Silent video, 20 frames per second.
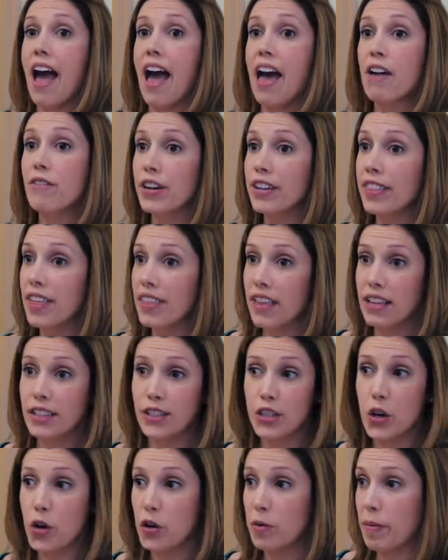Everything
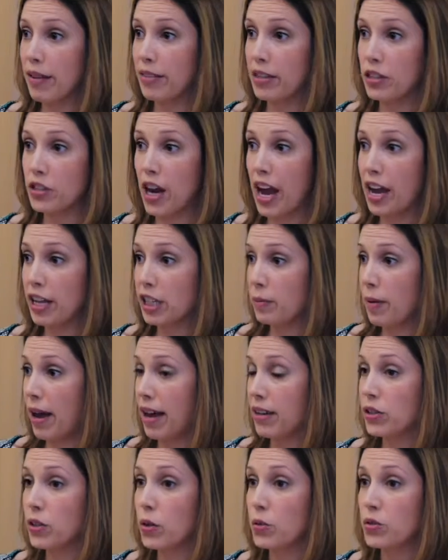that's known about the child's
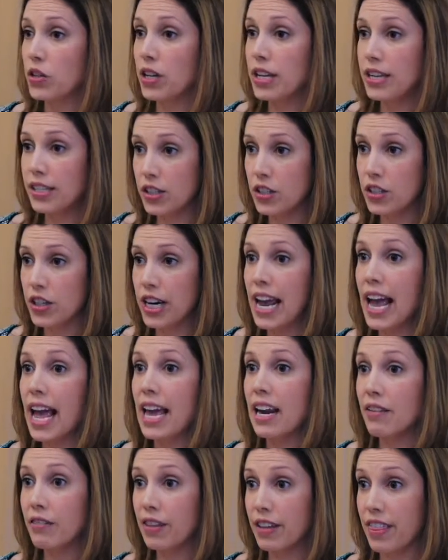past social history and
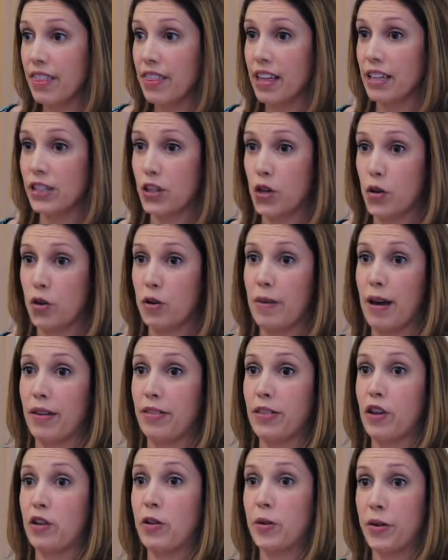everything that's known
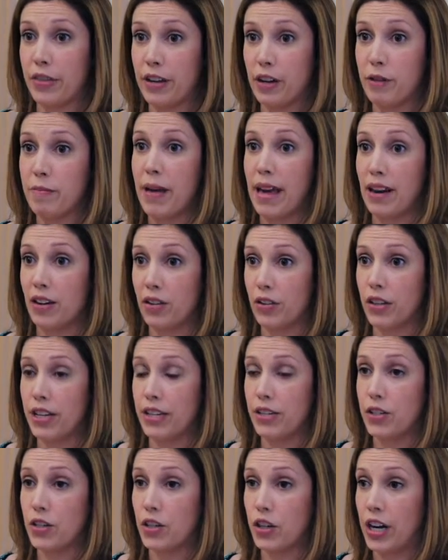about their medical
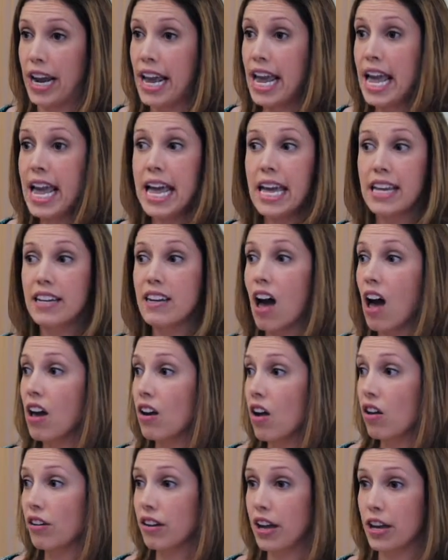history. Not
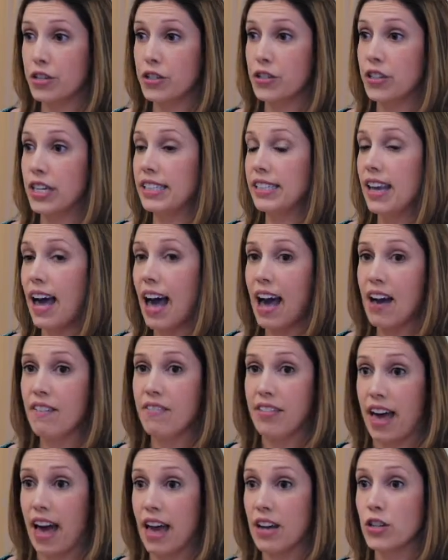all countries
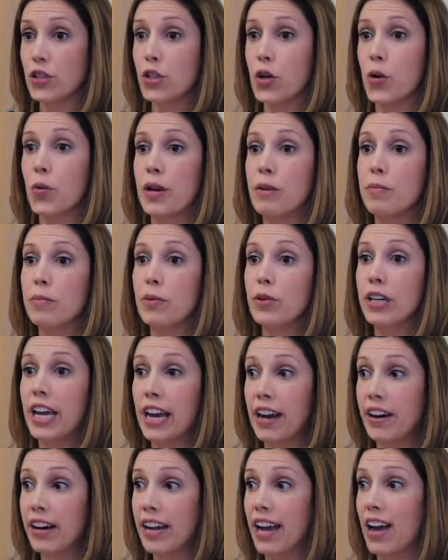have that. So in
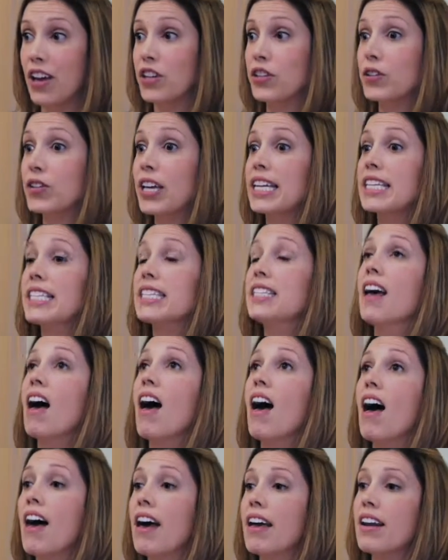Bulgaria, you get a
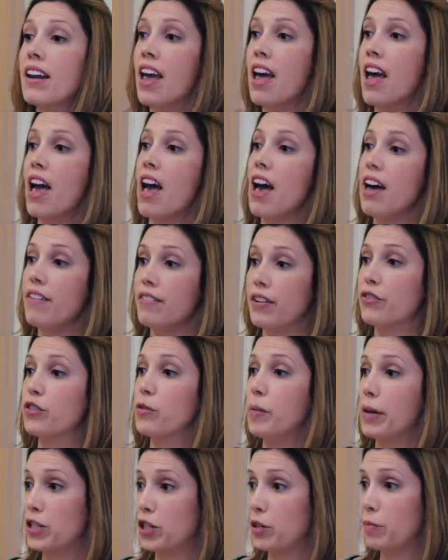ton of
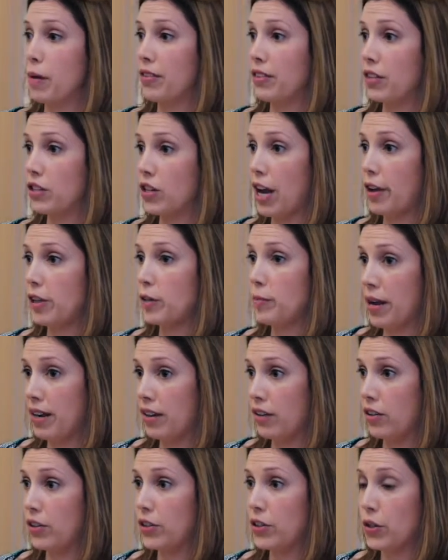information about the child's
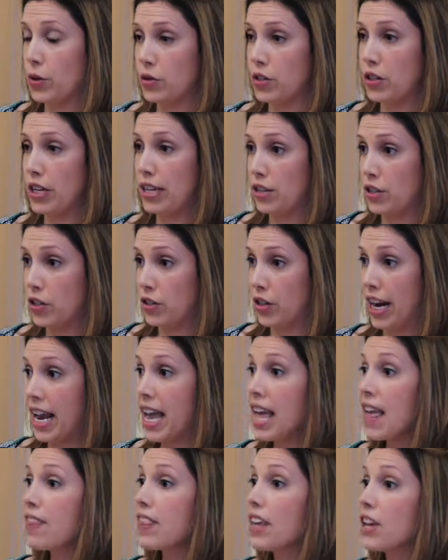medical and social history
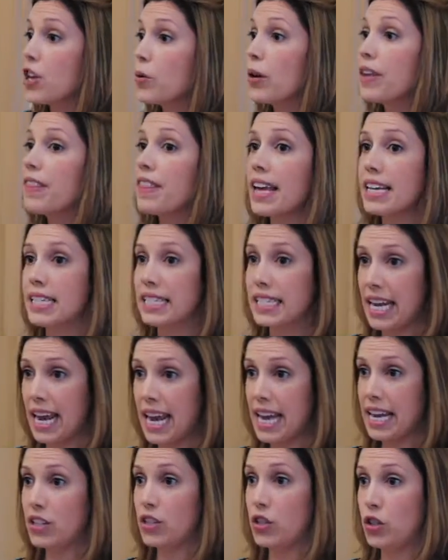that you can then
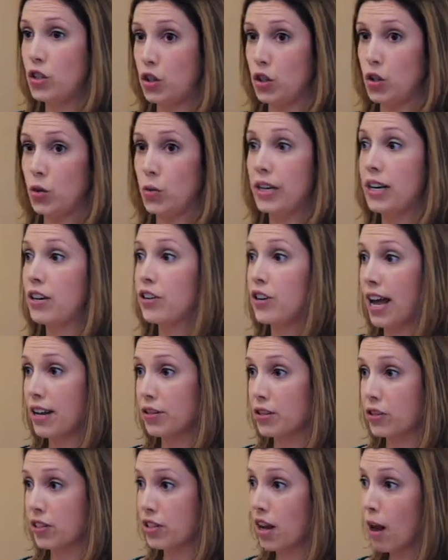take to an
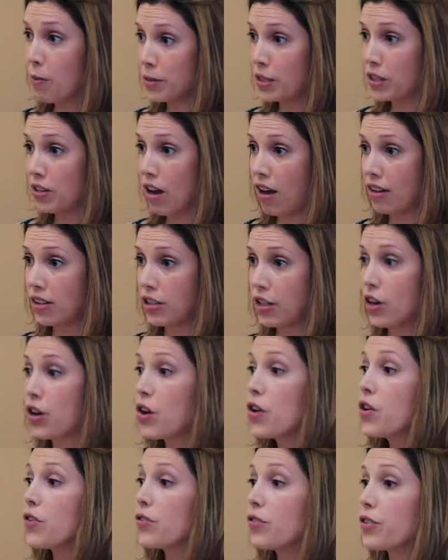international adoption
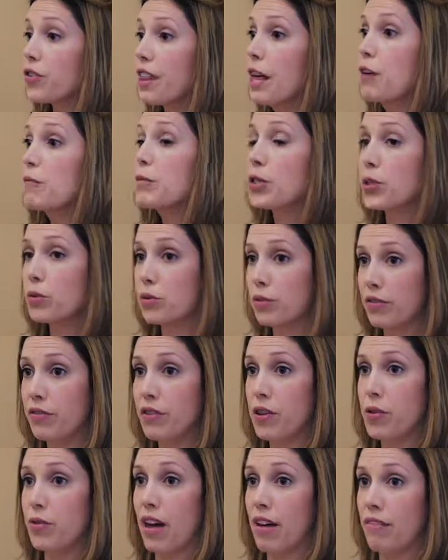doctor for them to
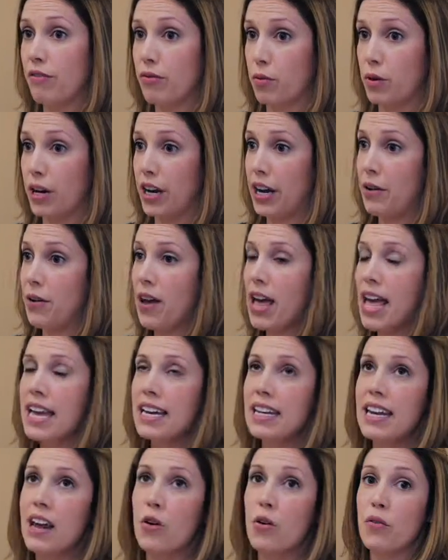review that for you.
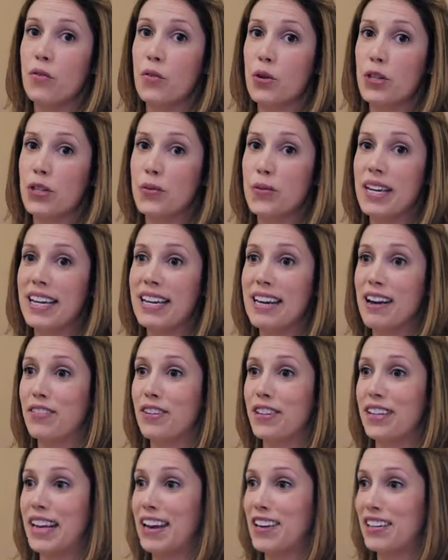Now, of course, we can
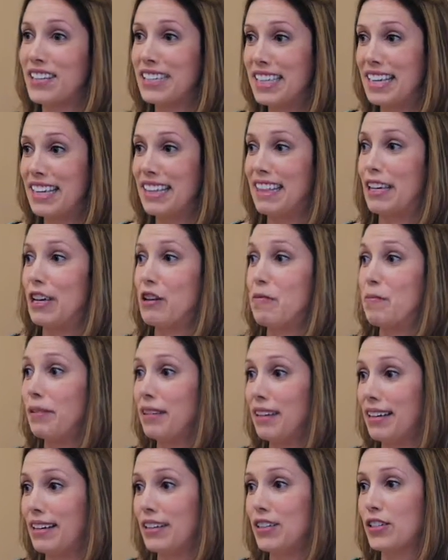never guarantee the
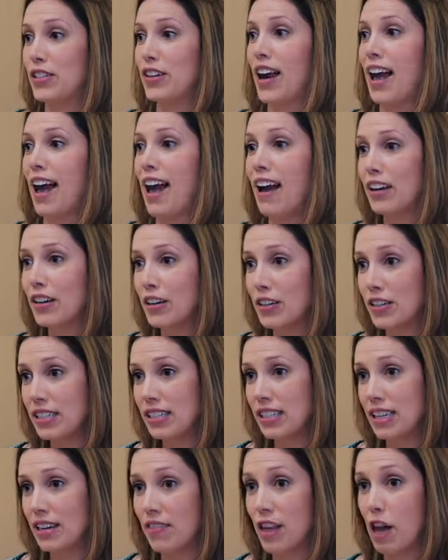completeness or
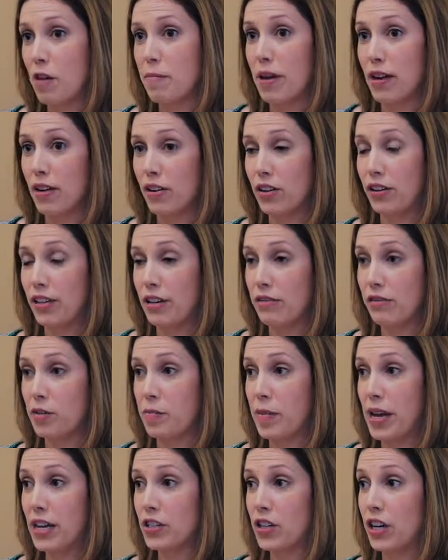accuracy of that medical
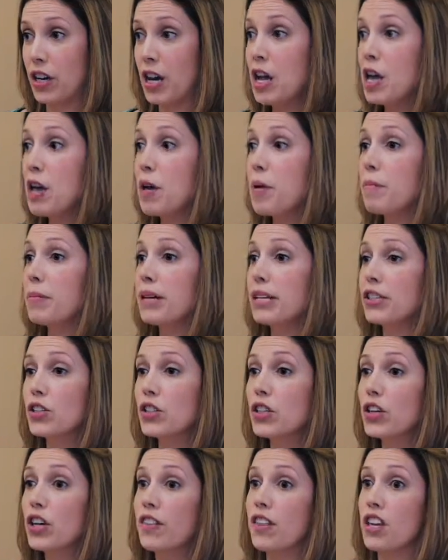information, but
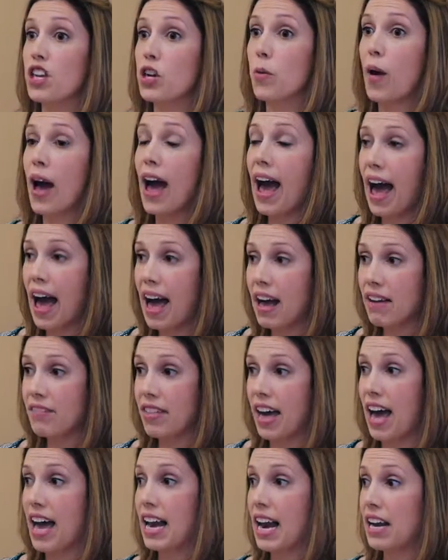it's good that you have
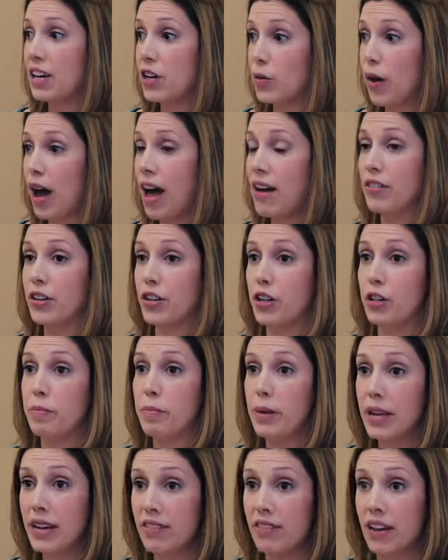that and you have a
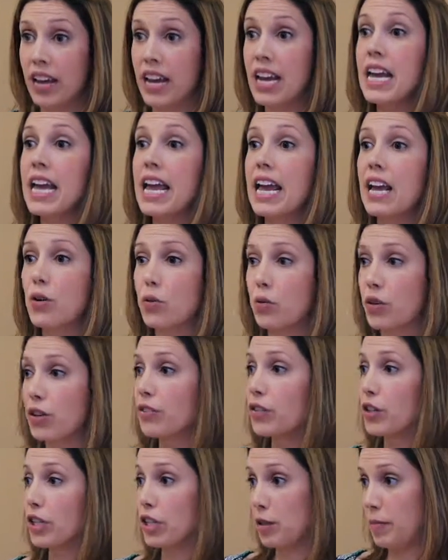good bit of it in order
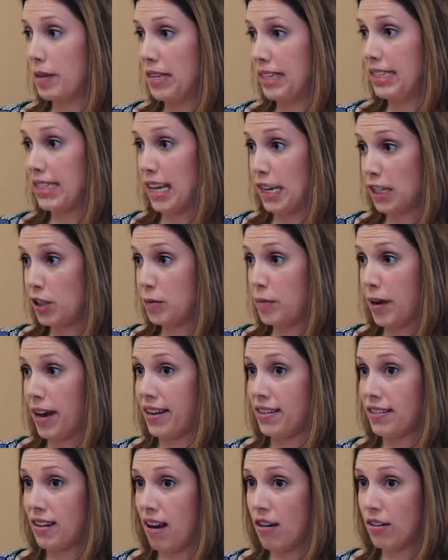for it to be assessed by
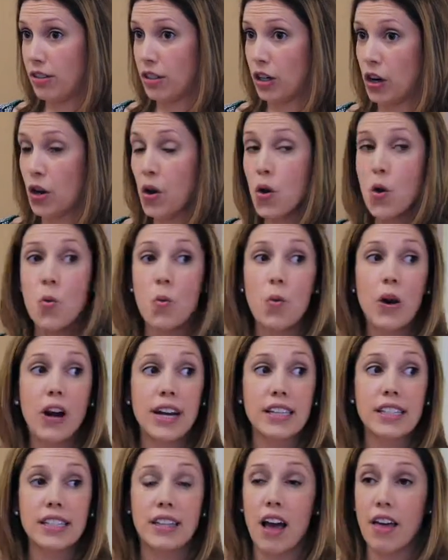a doctor.
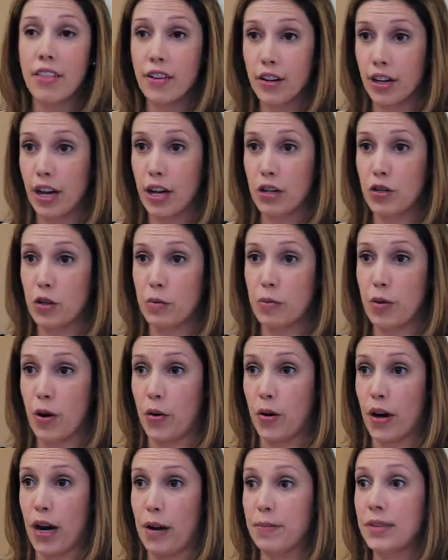Whereas in other country
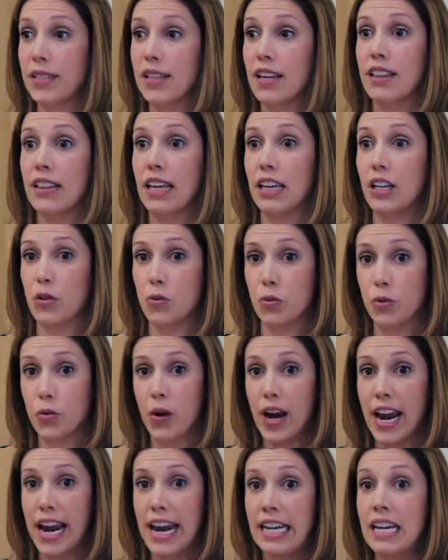programs, like
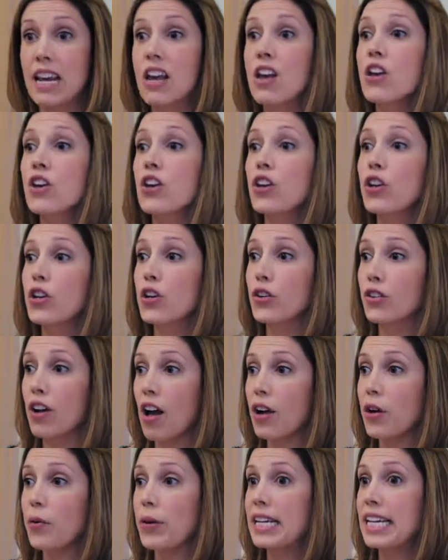Ukraine, you're
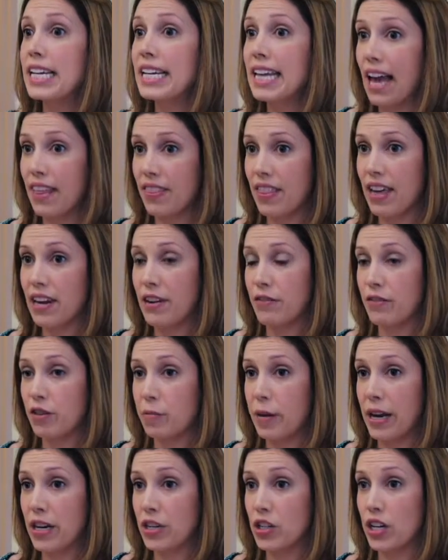not going to get that
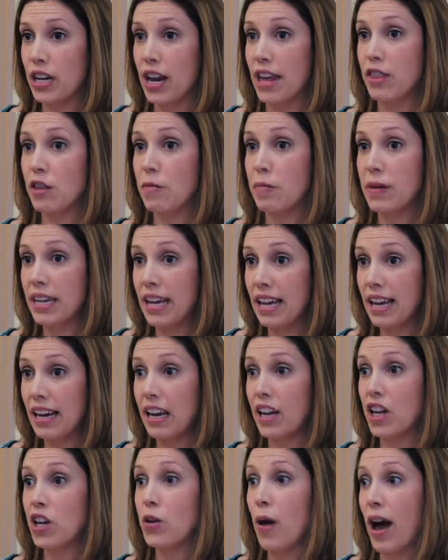information at the
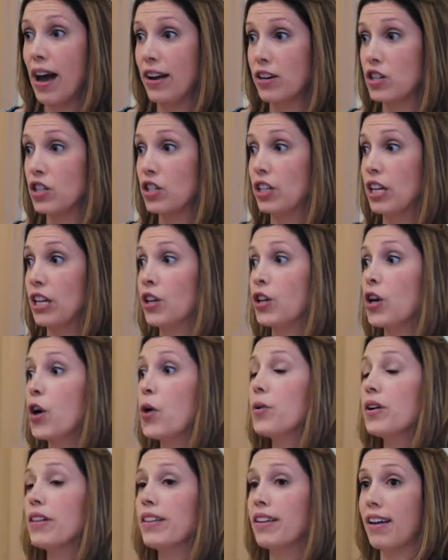beginning. You actually
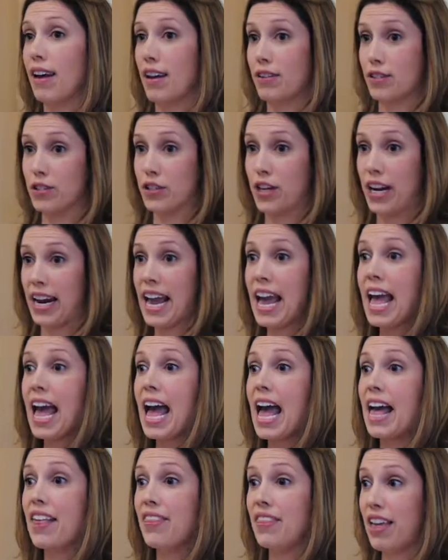go to the country
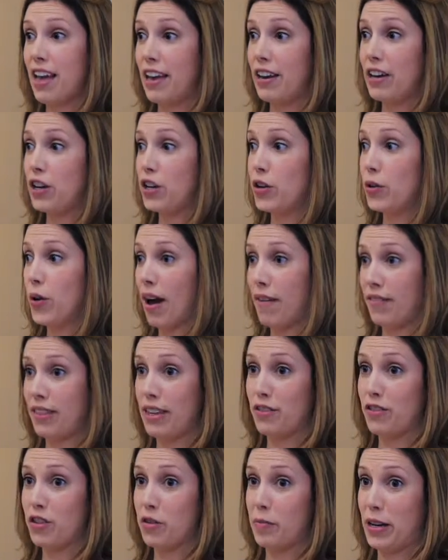and then you have
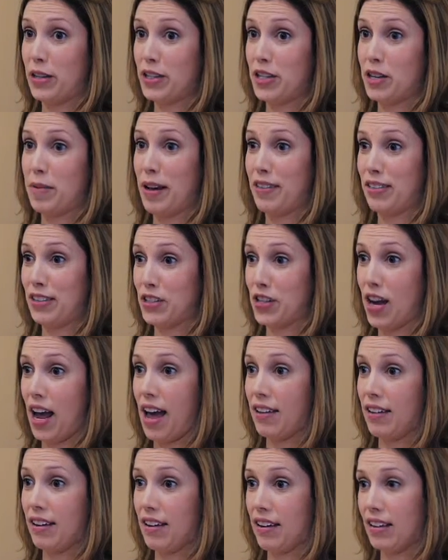the information about the
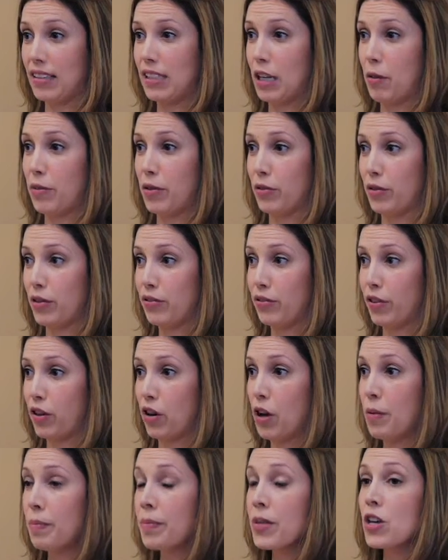child and accept the
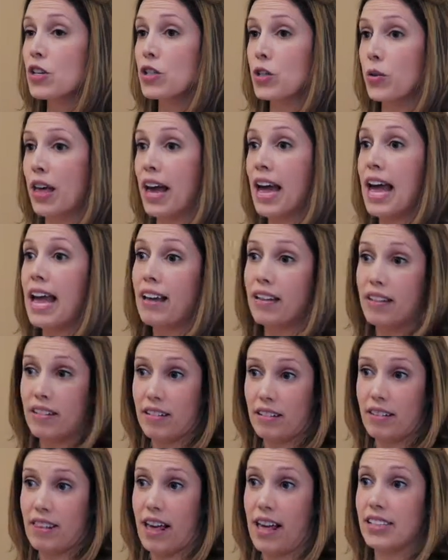referral. So
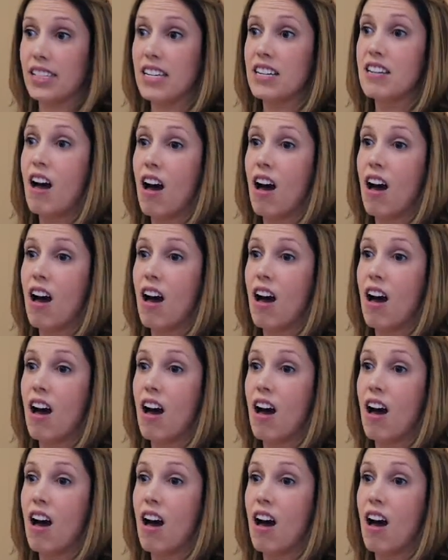that's